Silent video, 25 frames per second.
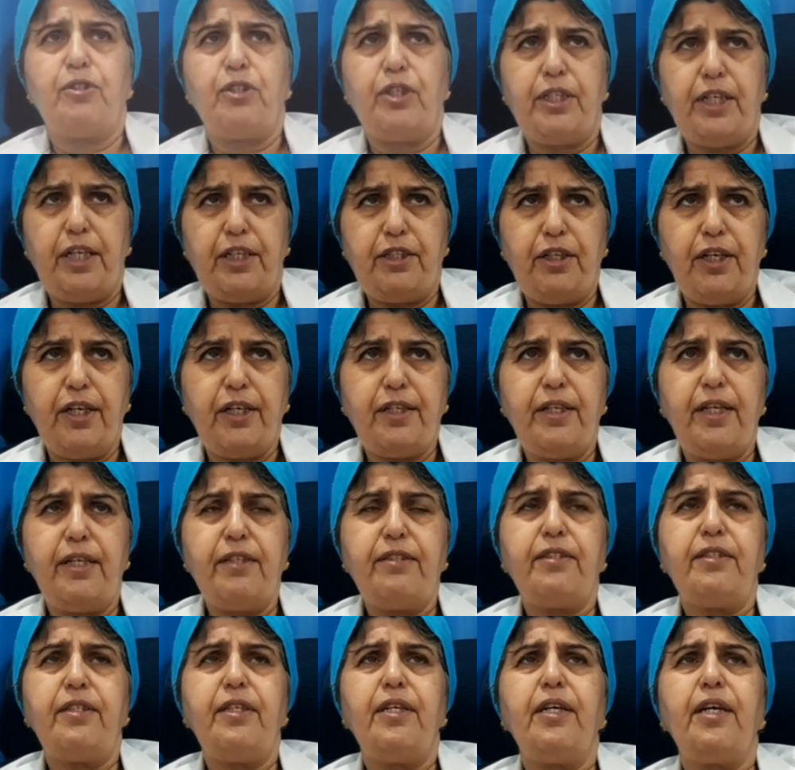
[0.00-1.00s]
genetic
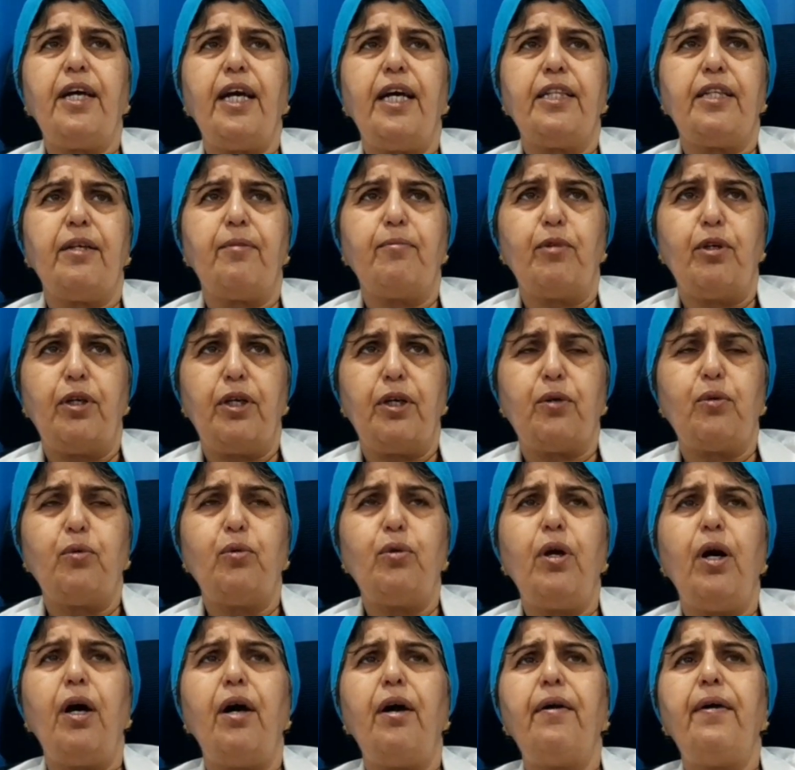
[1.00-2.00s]
testing and a
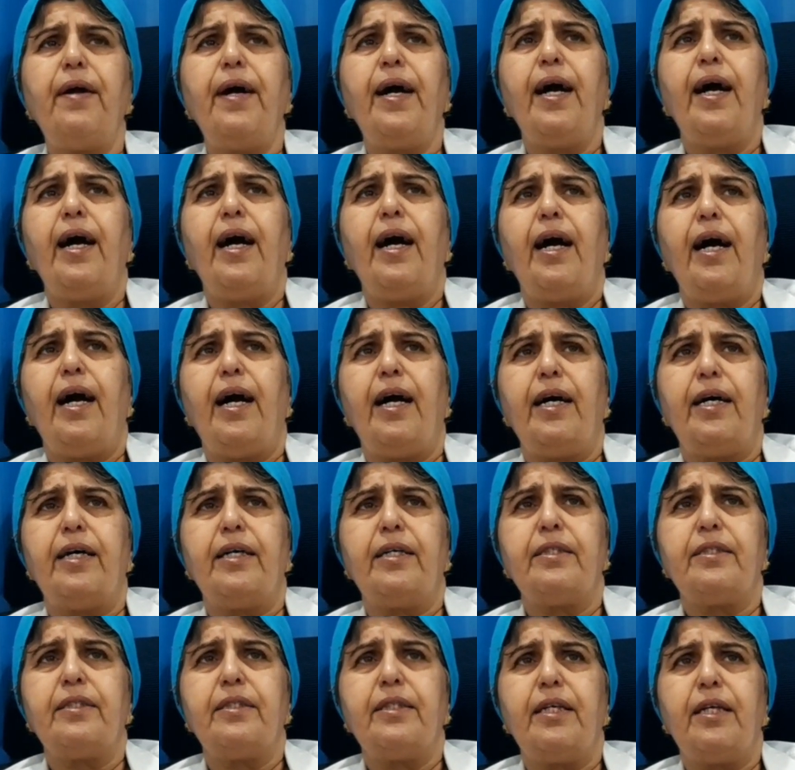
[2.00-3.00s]
molecular,
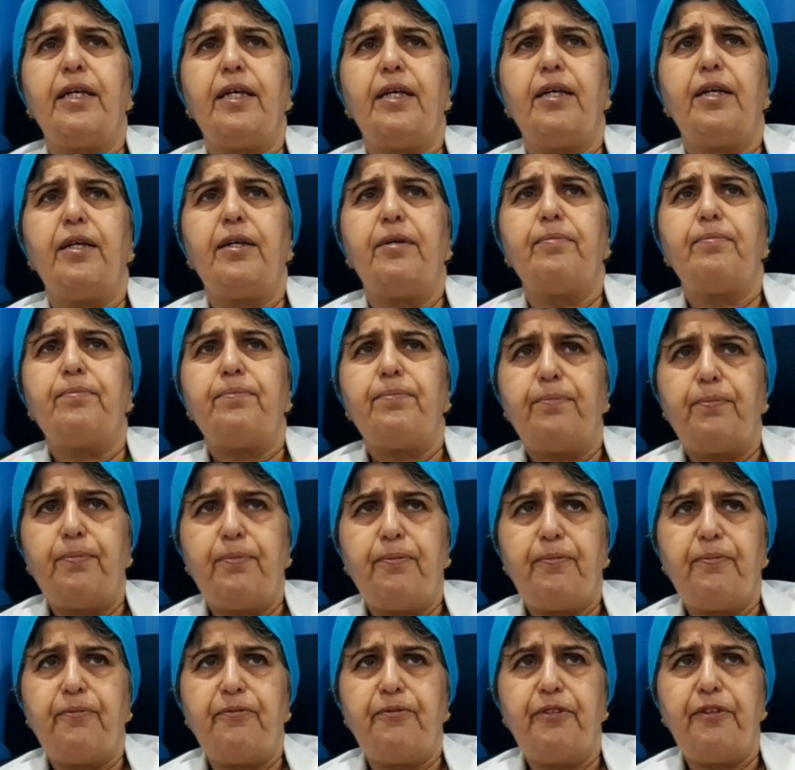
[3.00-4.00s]
and
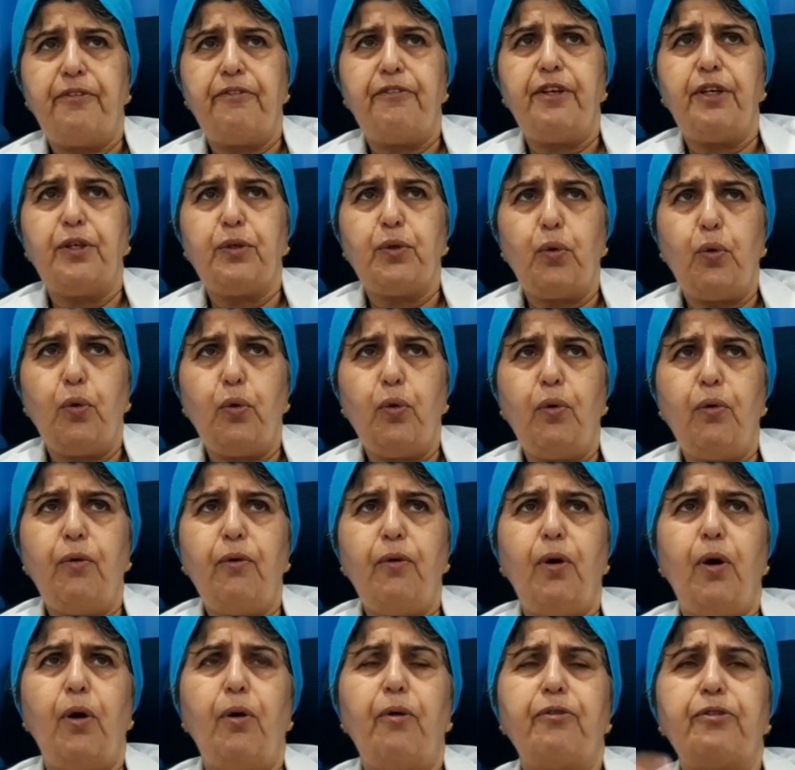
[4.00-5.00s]
we will
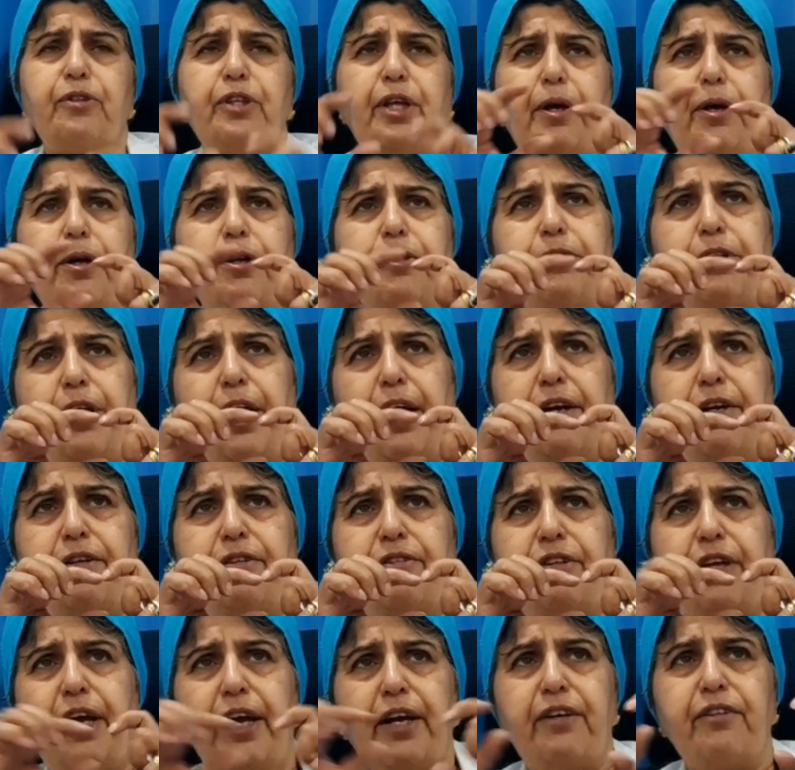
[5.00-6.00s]
know the
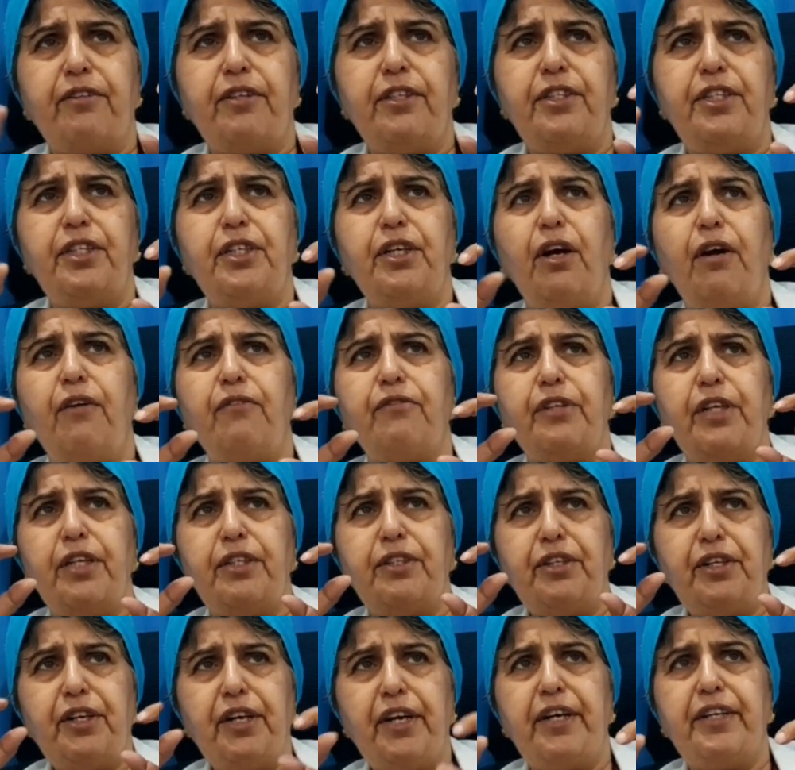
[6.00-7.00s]
integrity of
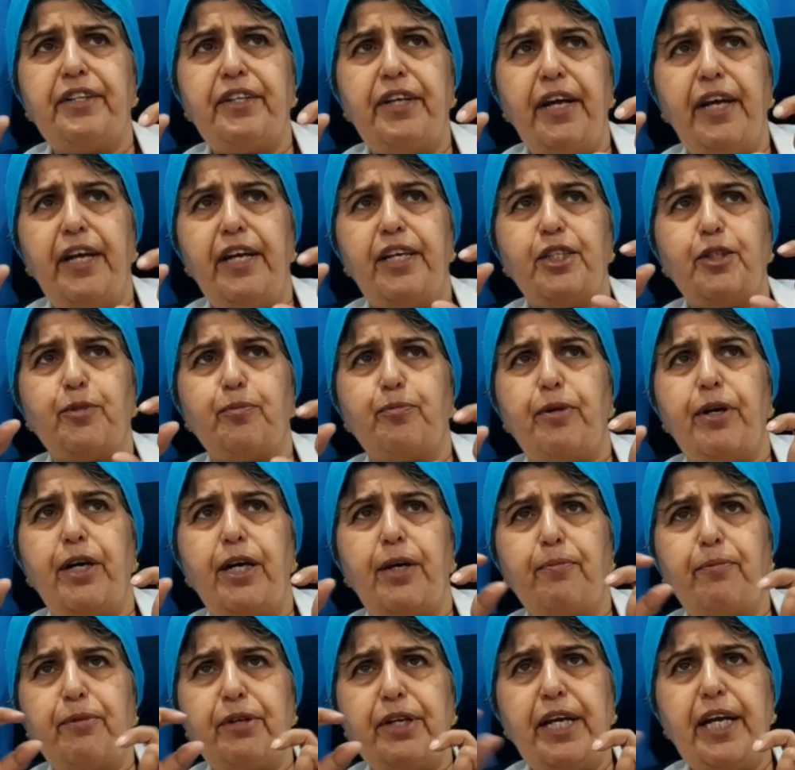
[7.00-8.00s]
the DNA,
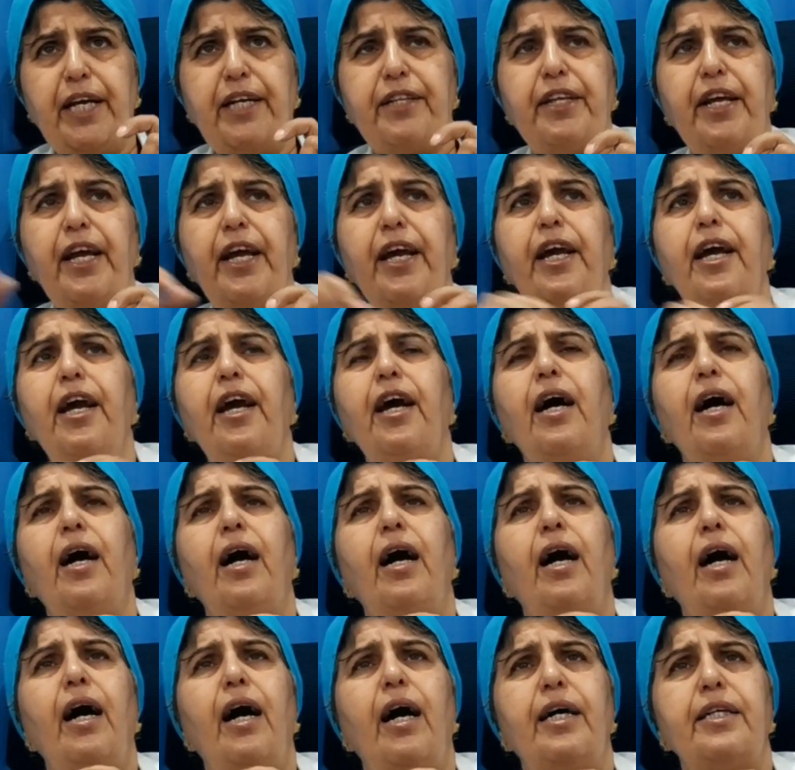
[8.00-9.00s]
sperm DNA,
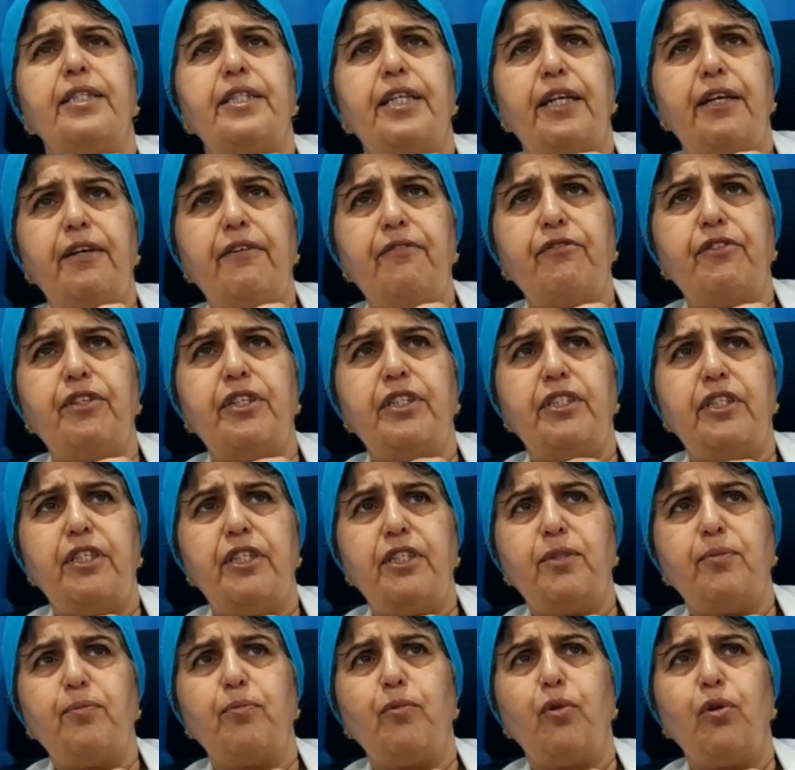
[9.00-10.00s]
and if this
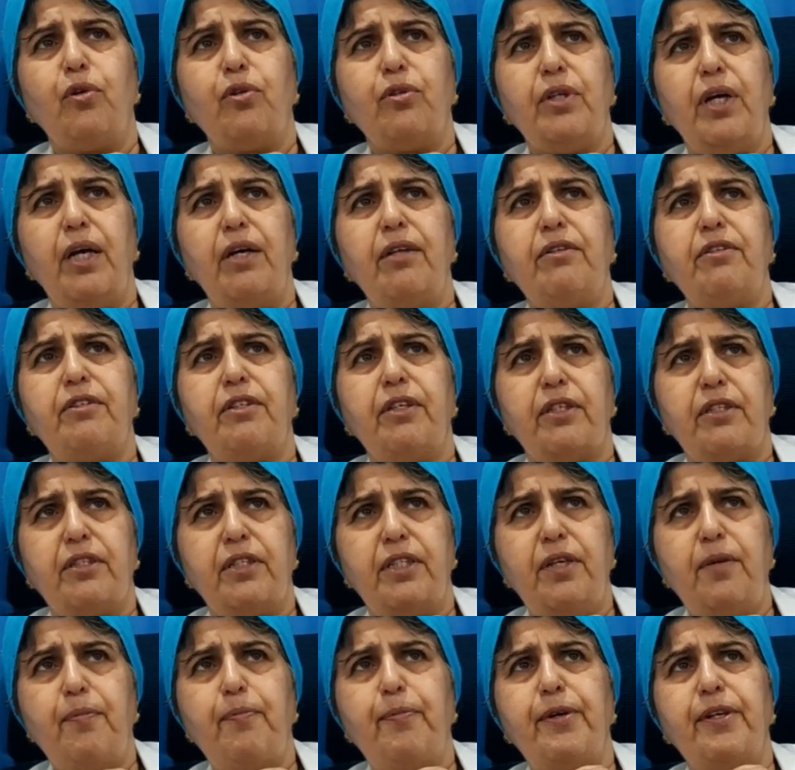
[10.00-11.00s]
is more than
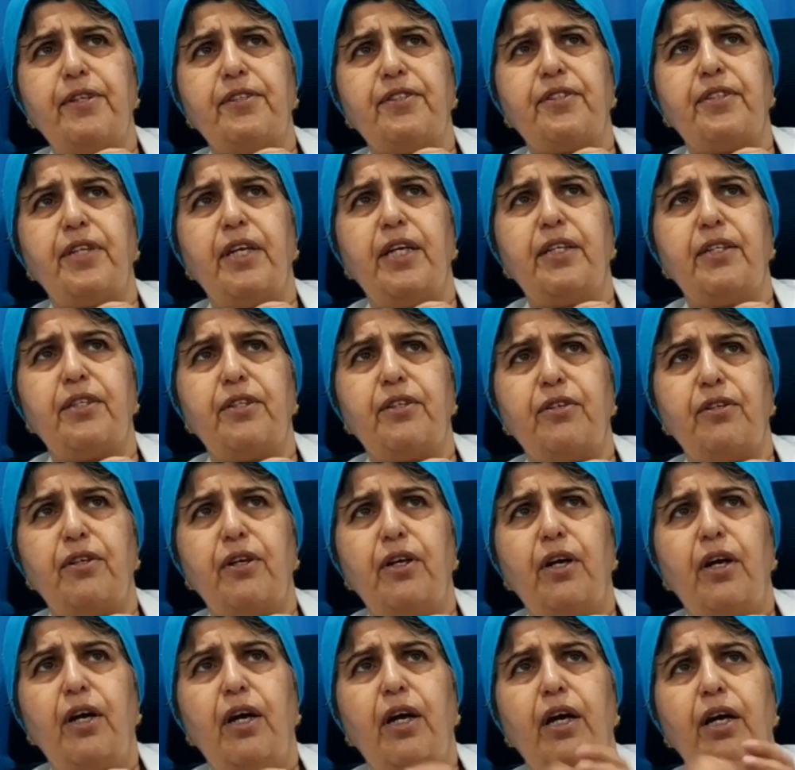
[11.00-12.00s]
30%,